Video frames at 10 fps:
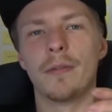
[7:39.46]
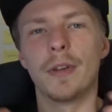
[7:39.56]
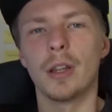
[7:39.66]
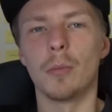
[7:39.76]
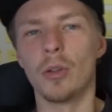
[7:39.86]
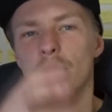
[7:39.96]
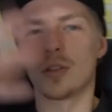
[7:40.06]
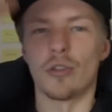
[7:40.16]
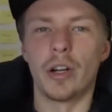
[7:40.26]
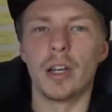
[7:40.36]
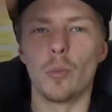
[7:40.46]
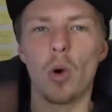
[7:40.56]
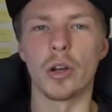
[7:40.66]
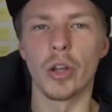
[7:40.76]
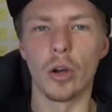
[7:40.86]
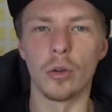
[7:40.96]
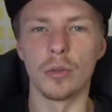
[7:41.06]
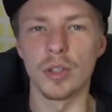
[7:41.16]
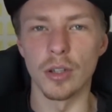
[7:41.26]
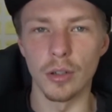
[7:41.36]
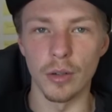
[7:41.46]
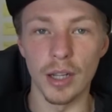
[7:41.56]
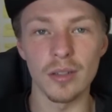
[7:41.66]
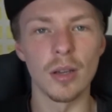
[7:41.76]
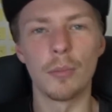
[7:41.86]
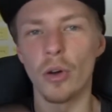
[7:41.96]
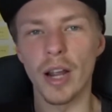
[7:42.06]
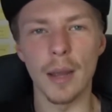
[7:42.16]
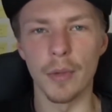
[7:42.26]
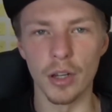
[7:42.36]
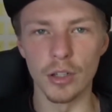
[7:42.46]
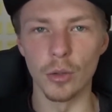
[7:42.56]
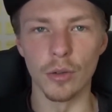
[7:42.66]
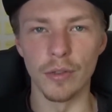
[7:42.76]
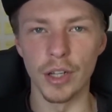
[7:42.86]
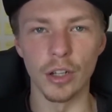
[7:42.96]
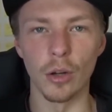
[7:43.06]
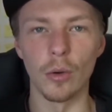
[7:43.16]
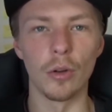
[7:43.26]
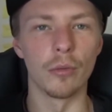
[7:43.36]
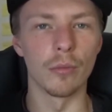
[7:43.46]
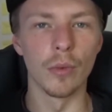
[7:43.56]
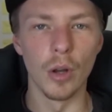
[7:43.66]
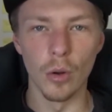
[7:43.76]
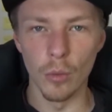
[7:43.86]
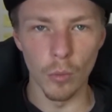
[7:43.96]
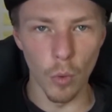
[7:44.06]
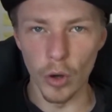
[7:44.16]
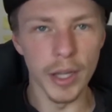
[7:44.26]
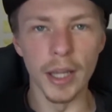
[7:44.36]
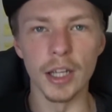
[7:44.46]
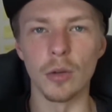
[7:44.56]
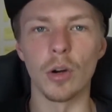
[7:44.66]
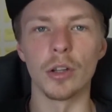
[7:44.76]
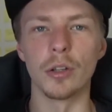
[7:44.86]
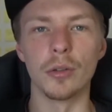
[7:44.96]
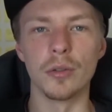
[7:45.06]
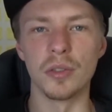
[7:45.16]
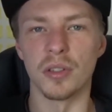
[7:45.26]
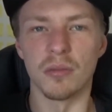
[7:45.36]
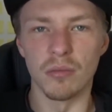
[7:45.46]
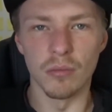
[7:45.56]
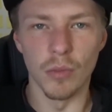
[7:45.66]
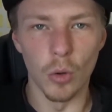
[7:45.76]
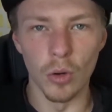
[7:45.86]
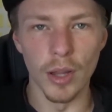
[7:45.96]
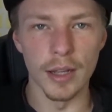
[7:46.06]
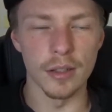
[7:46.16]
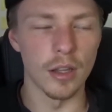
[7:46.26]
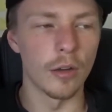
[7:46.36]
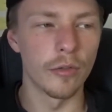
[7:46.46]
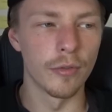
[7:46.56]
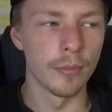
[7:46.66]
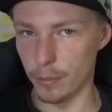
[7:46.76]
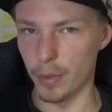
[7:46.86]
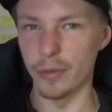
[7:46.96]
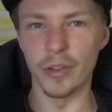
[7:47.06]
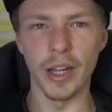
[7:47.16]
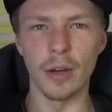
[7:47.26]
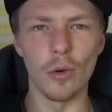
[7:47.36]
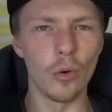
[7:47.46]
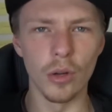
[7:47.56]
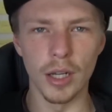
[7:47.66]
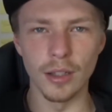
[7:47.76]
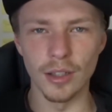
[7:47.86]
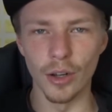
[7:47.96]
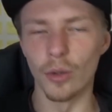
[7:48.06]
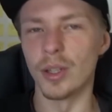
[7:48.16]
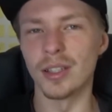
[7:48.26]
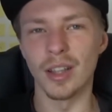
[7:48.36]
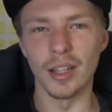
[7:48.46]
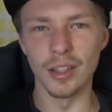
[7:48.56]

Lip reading: fit them on the screen in one go, so at some point I am going to do a video on what gear do I use and all of that stuff. But for now, all you need to know is they're